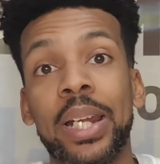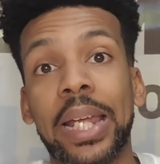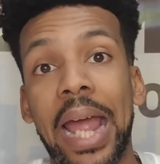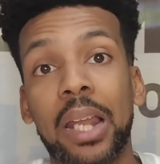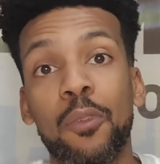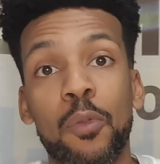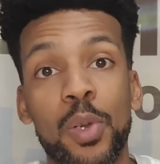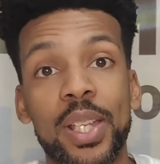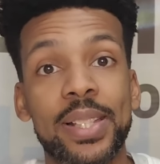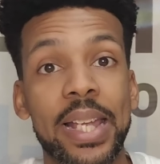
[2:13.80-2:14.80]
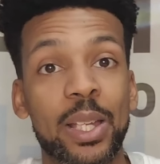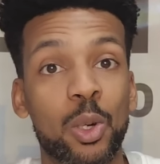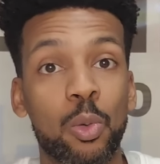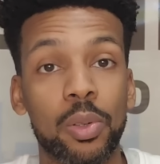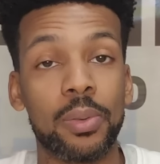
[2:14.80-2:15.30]
in a California state
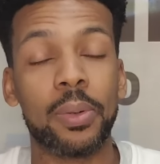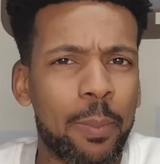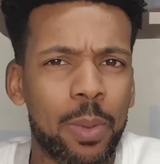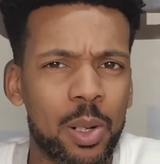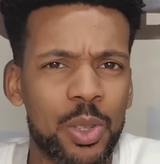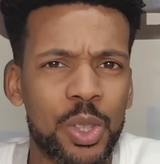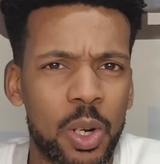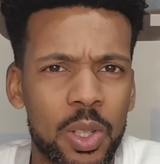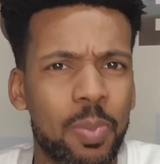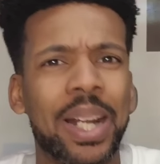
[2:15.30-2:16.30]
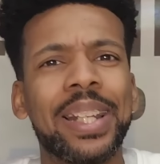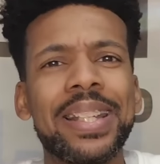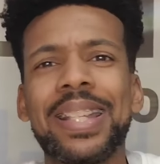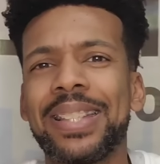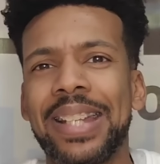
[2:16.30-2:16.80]
court. Bird shirts, but at
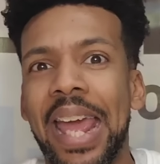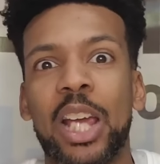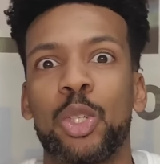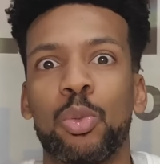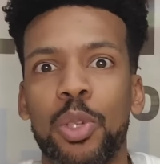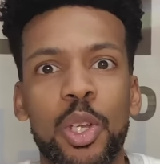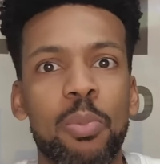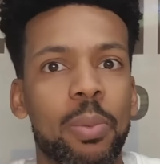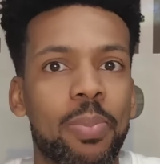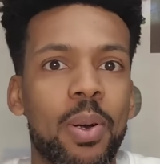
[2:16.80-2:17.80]
least he's an actual human